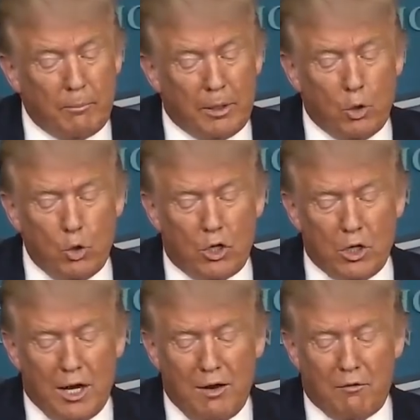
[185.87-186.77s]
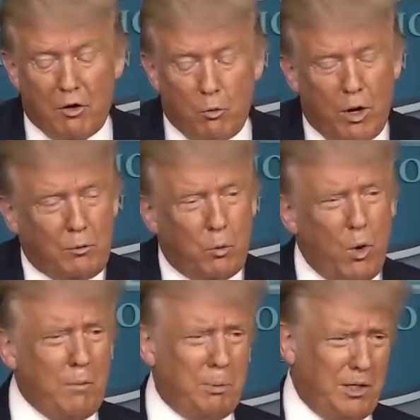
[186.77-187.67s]
But who could ever,
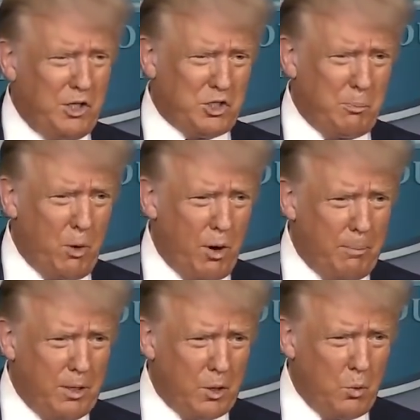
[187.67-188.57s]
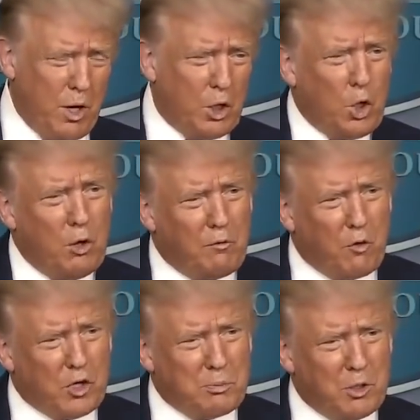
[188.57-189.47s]
what police department, what law
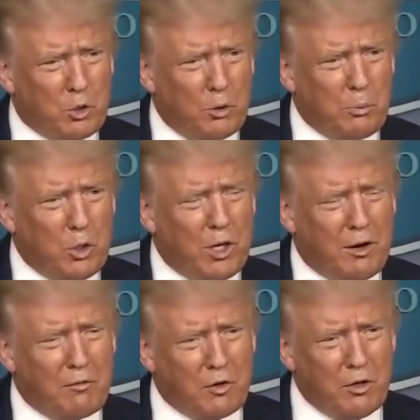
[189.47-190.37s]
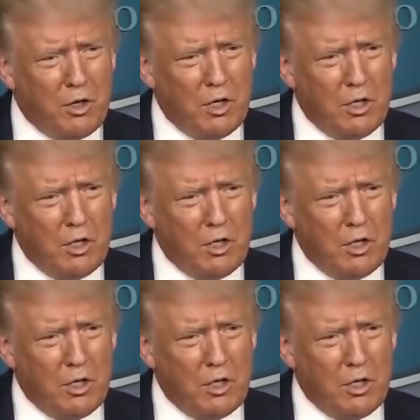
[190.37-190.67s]
enforcement group could ever